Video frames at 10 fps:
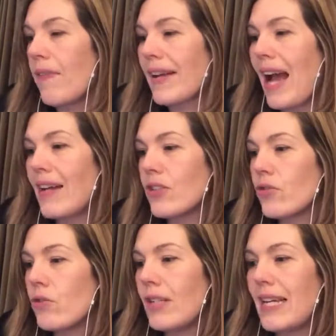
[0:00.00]
the
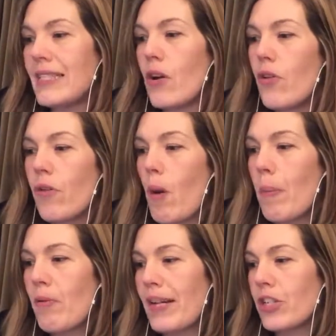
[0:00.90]
catch-all is other
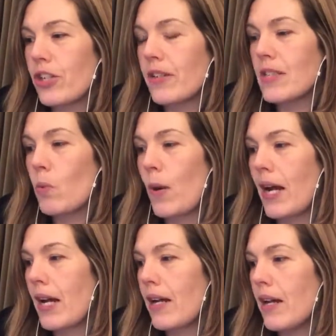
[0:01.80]
operations
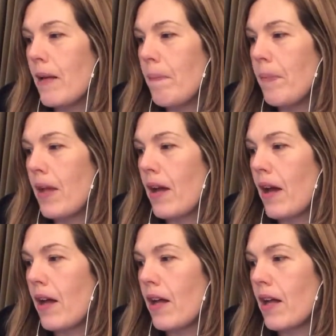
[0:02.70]
where
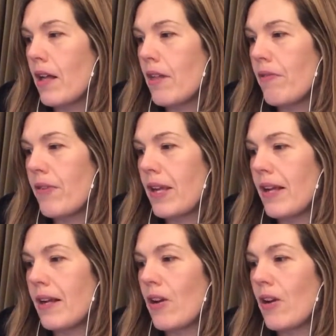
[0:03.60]
the